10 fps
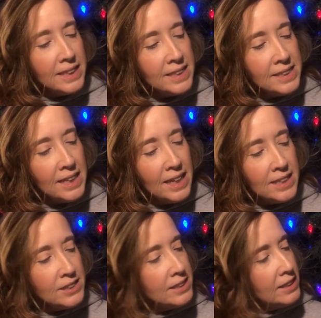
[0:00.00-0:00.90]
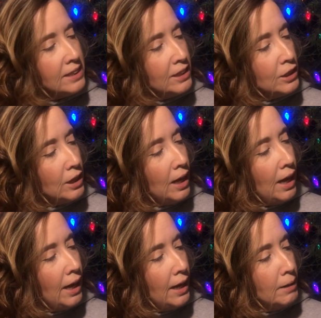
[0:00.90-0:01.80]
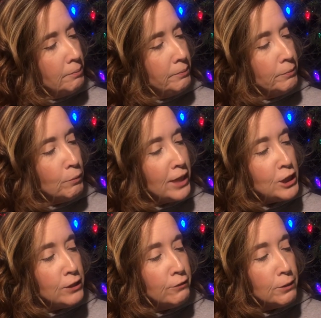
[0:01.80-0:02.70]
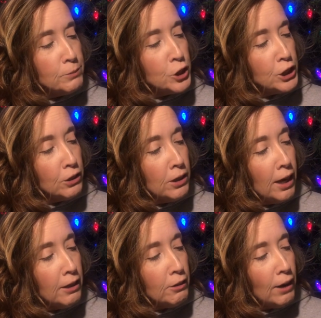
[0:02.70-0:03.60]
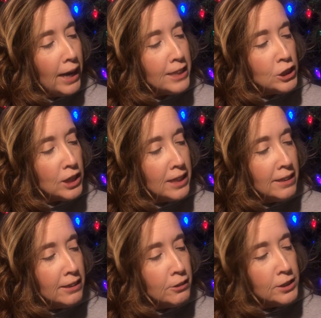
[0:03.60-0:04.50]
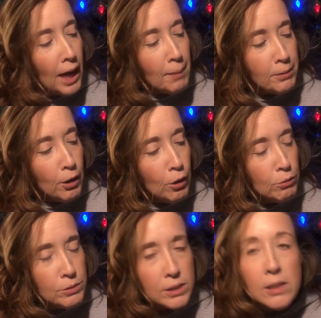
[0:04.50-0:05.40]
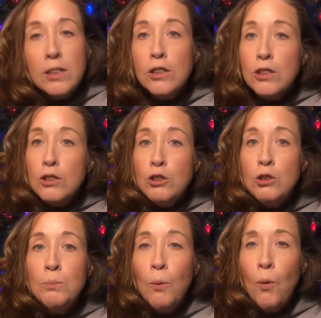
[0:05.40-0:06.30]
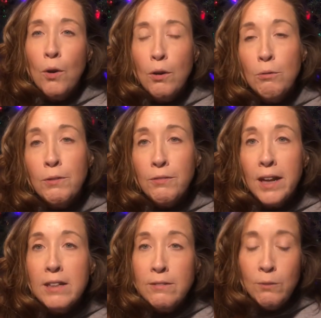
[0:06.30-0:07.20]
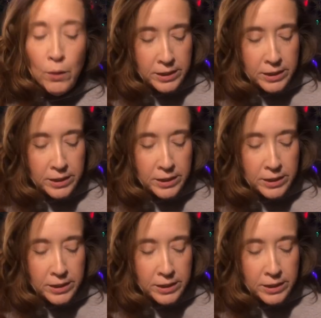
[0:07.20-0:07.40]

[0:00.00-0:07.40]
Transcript: It says, ranging from sheer color, high shine glitter top coats to more reflective